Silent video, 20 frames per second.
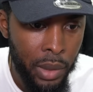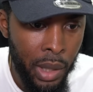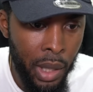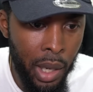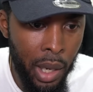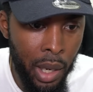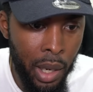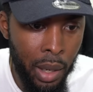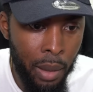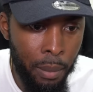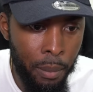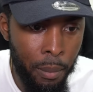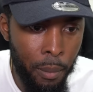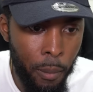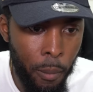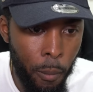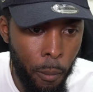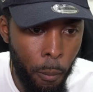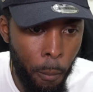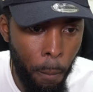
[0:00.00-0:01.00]
Um,
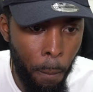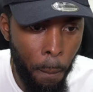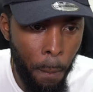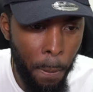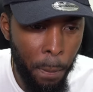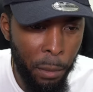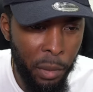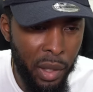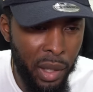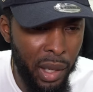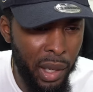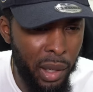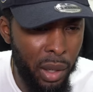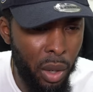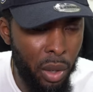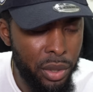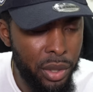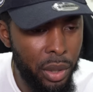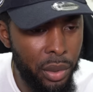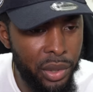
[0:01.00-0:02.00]
it
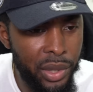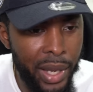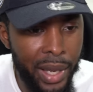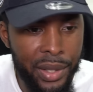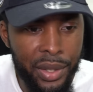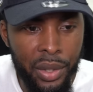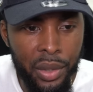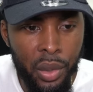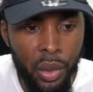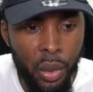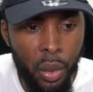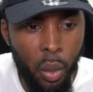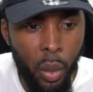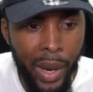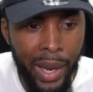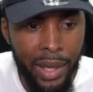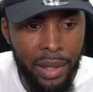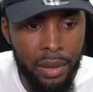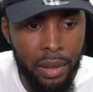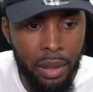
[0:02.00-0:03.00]
also says new
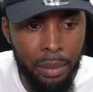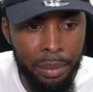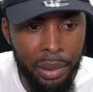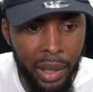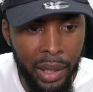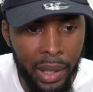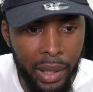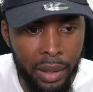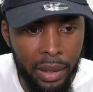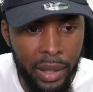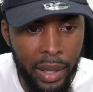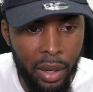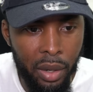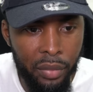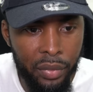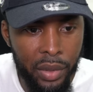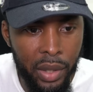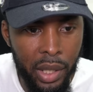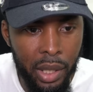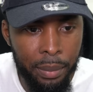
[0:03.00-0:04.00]
ways to play.
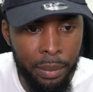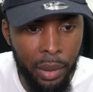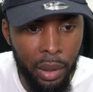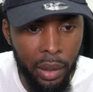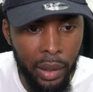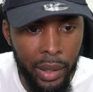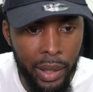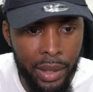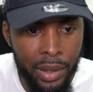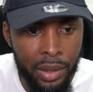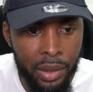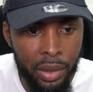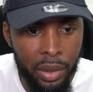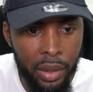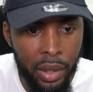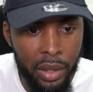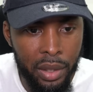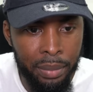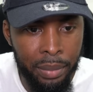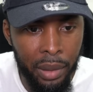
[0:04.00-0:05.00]
Delve deeper into
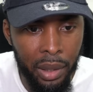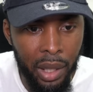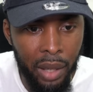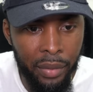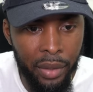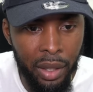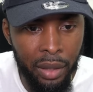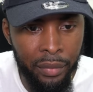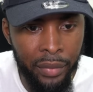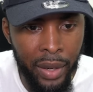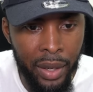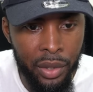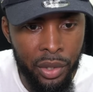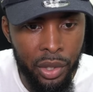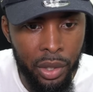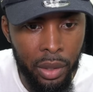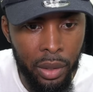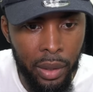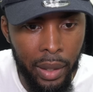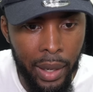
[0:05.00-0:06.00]
this beloved
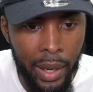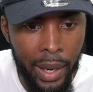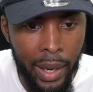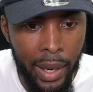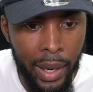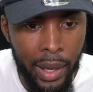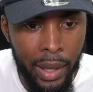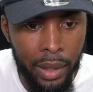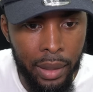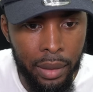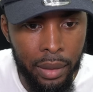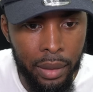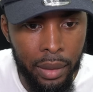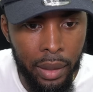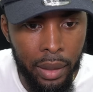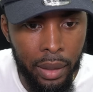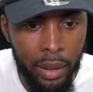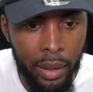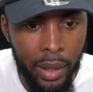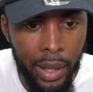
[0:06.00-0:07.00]
adventure and
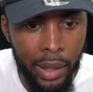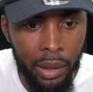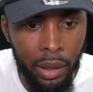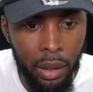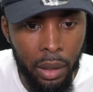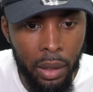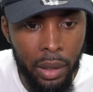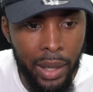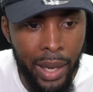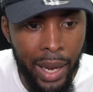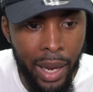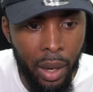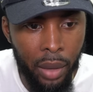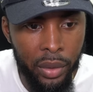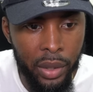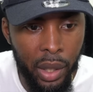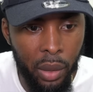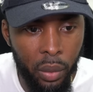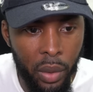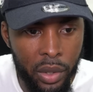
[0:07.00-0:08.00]
and learn how
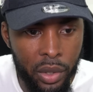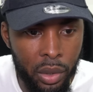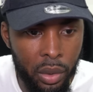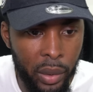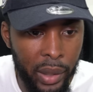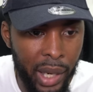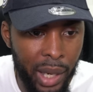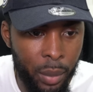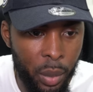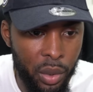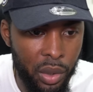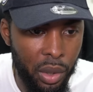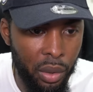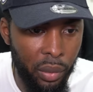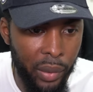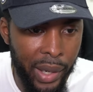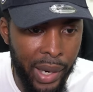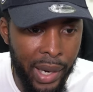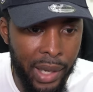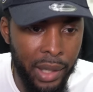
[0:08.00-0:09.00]
the original game was
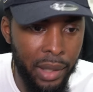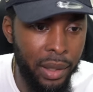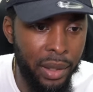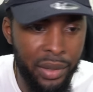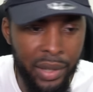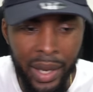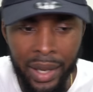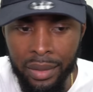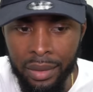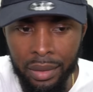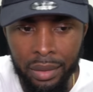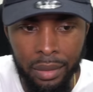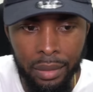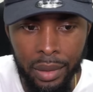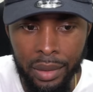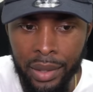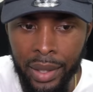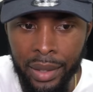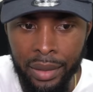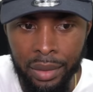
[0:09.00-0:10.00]
created. This has
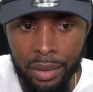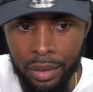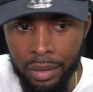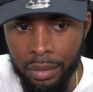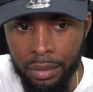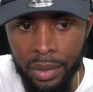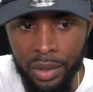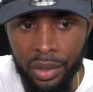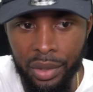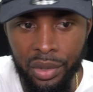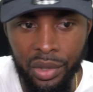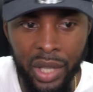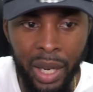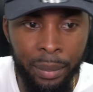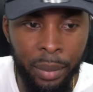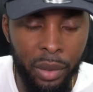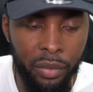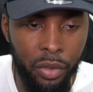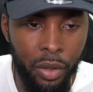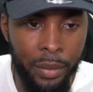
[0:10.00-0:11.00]
this has this is
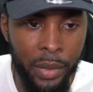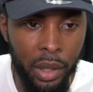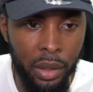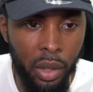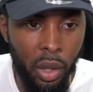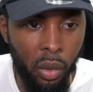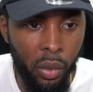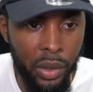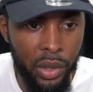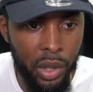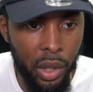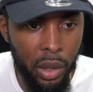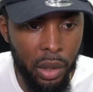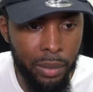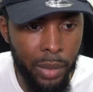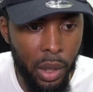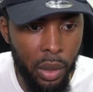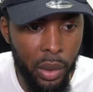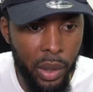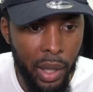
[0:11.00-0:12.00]
separate from the no return
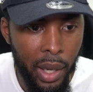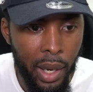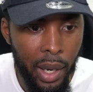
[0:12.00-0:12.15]
mode.